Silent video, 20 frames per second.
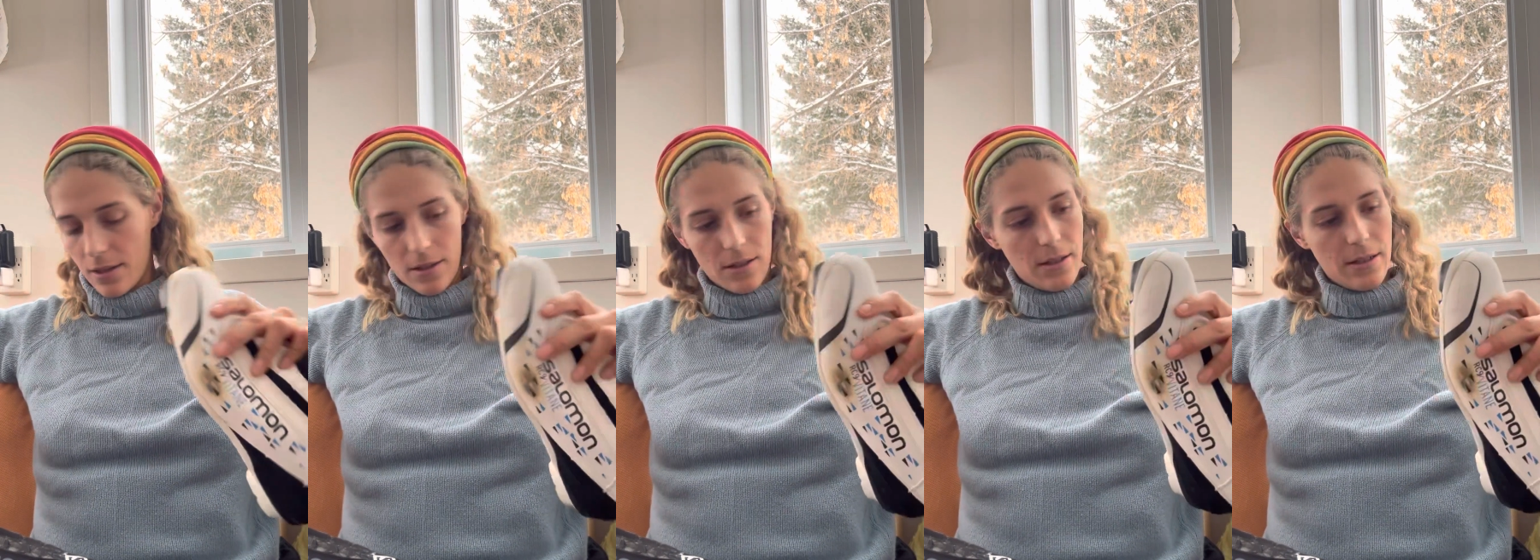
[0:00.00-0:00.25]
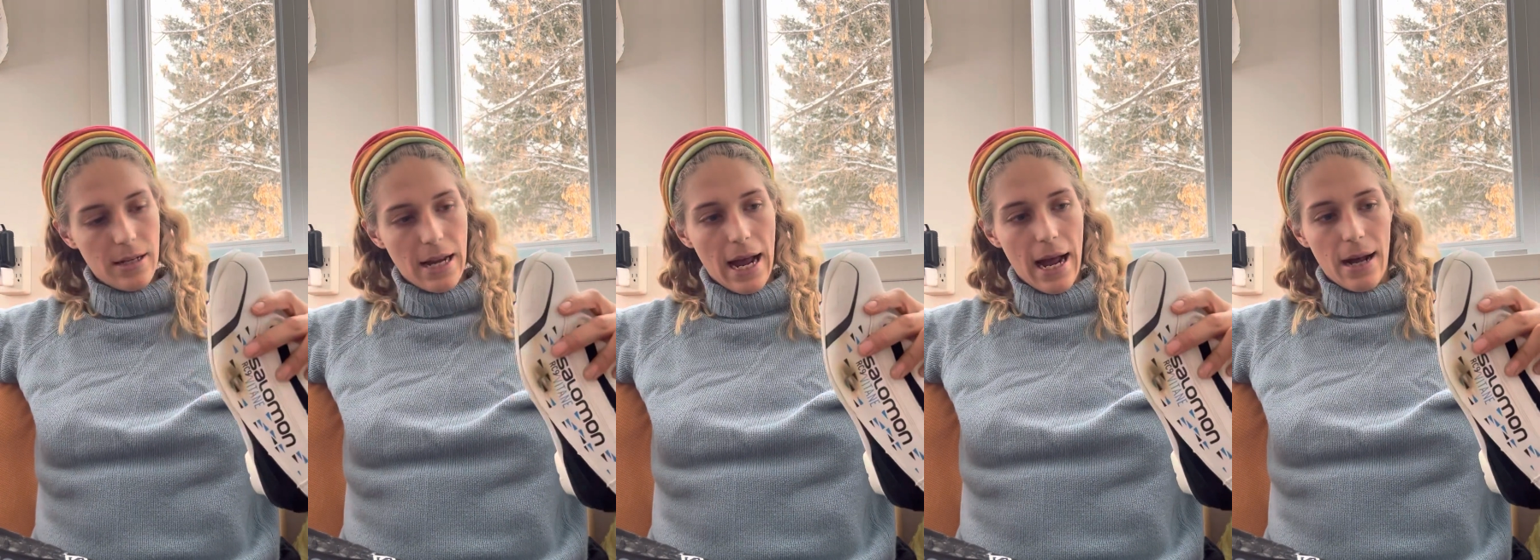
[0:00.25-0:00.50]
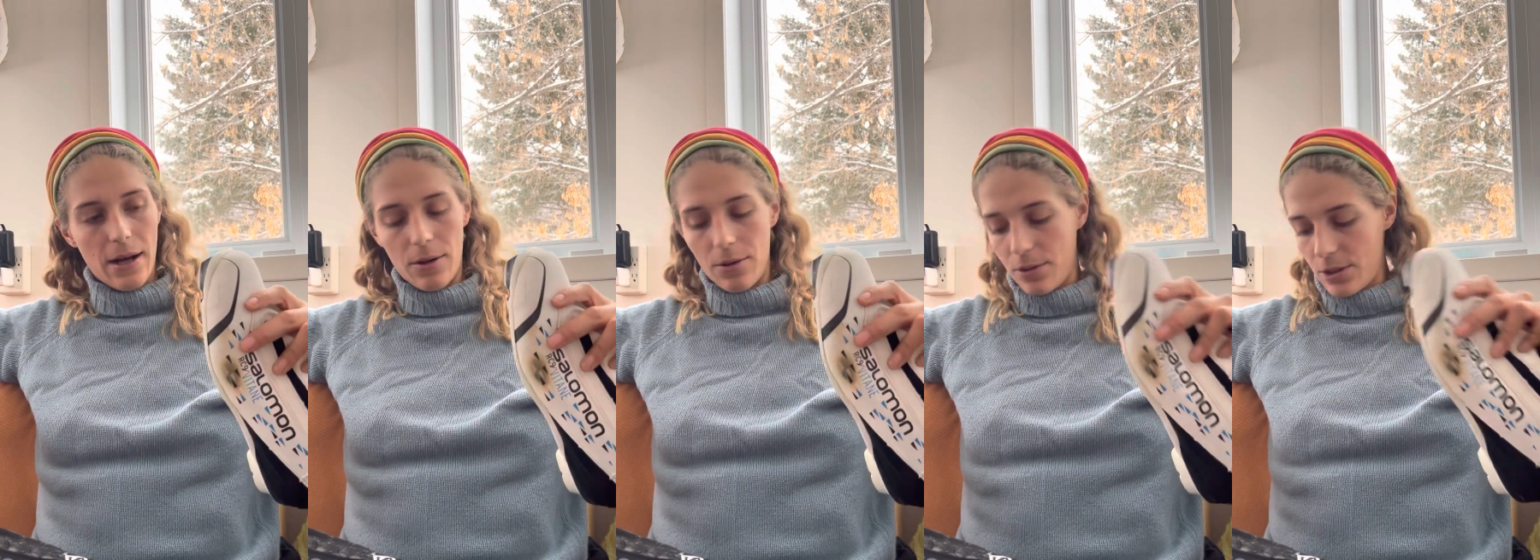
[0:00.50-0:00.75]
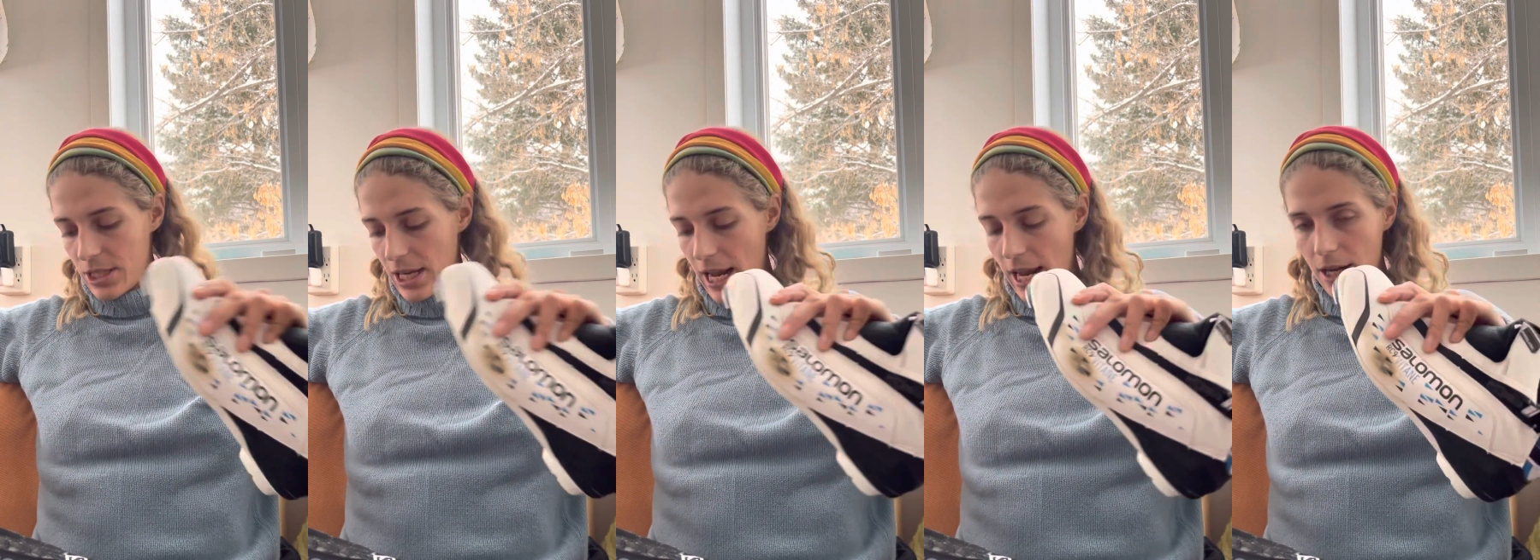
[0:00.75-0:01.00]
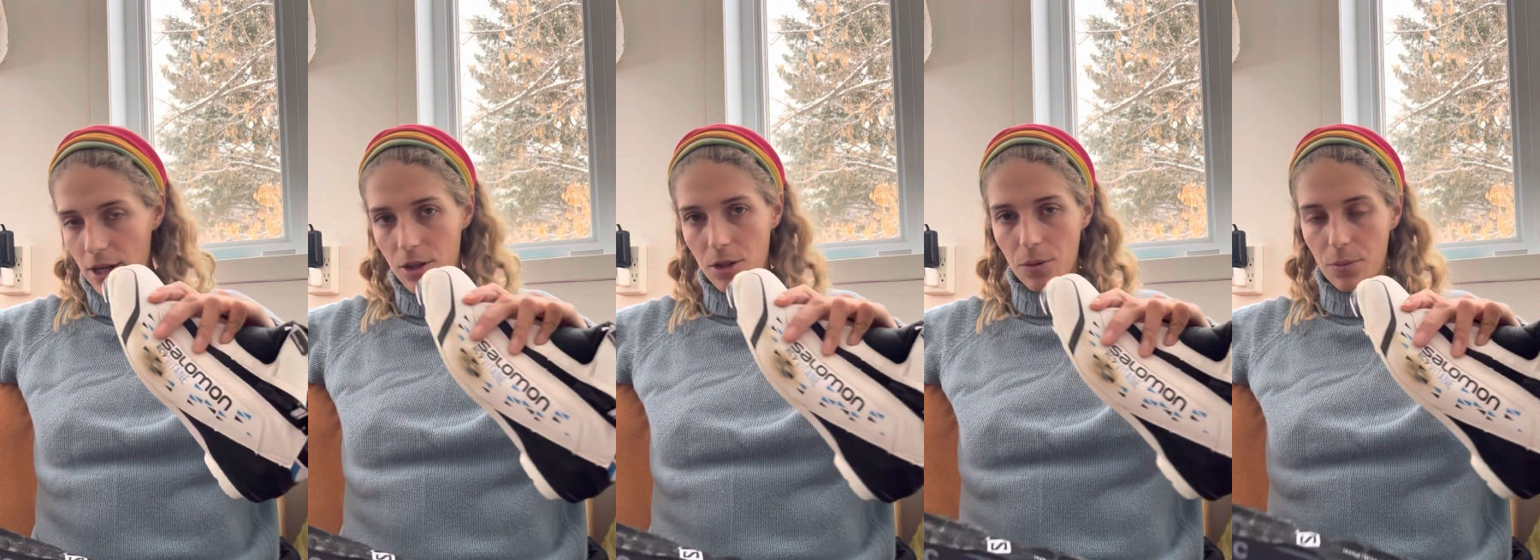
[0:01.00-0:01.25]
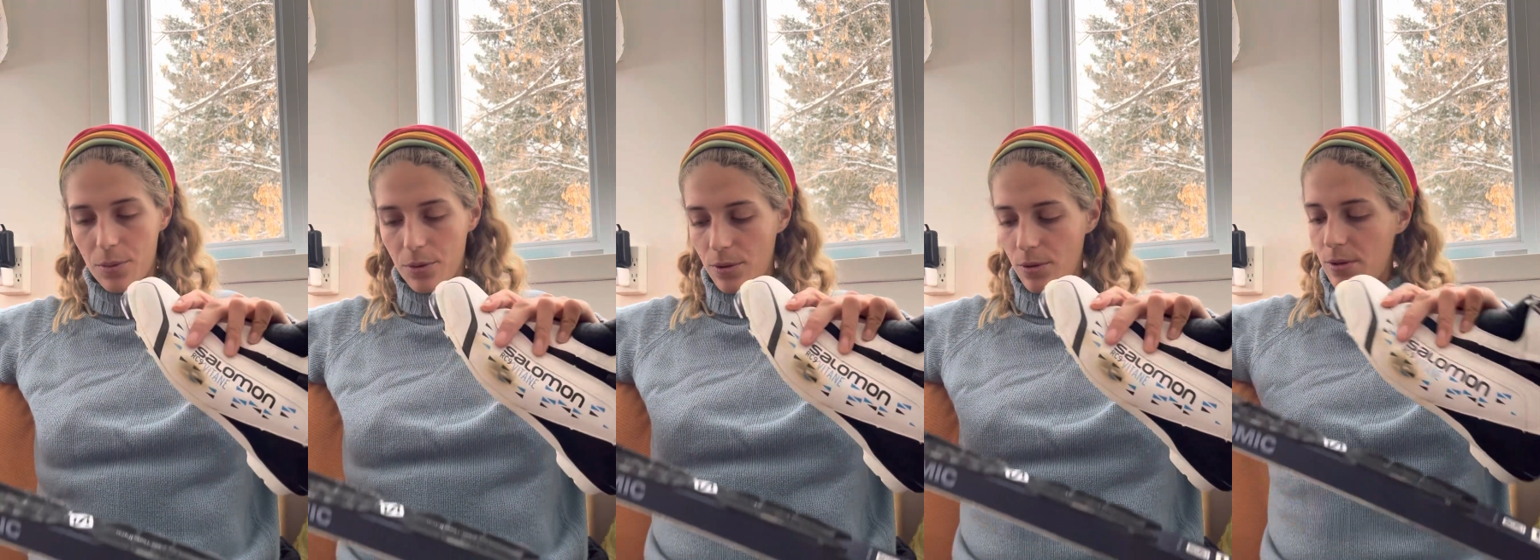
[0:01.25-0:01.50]
now take your
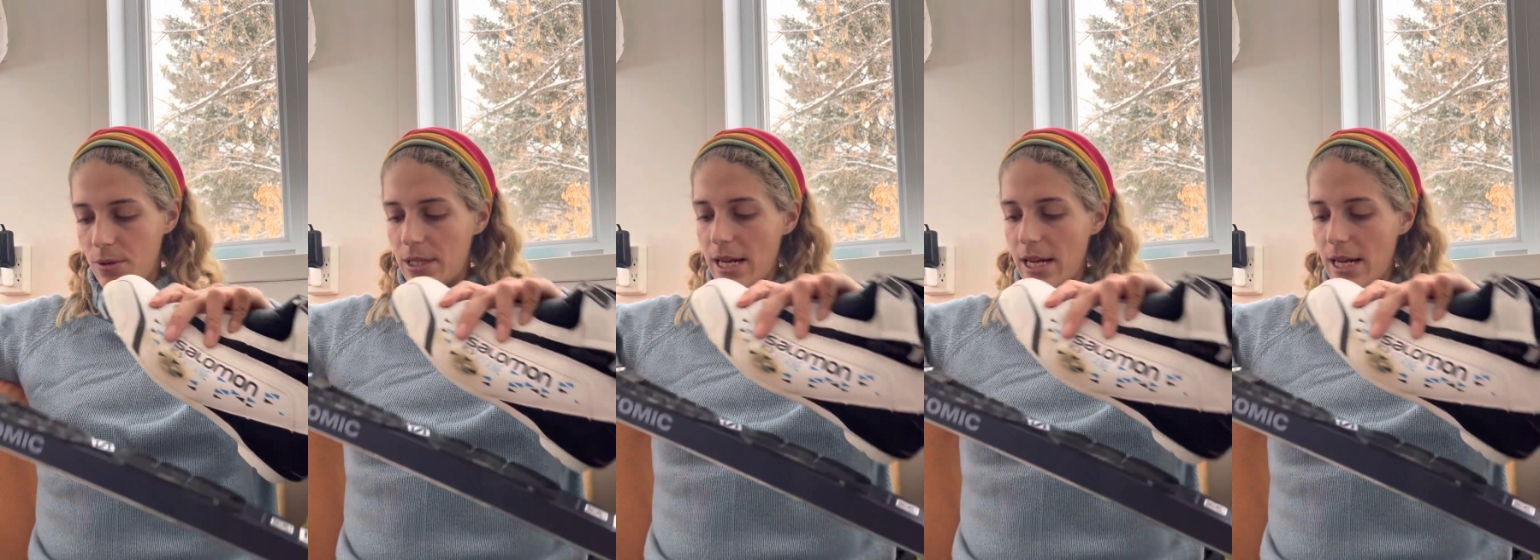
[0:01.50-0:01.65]
boot,